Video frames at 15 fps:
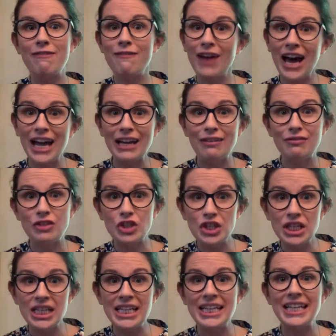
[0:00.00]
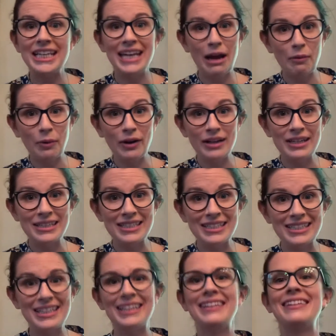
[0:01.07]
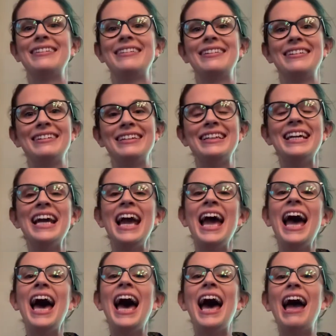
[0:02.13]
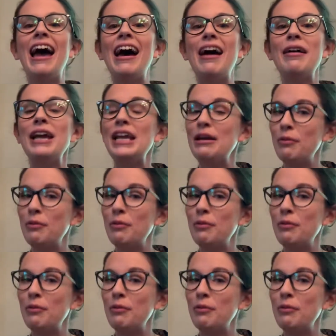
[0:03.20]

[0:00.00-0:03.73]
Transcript: 5G networks. And it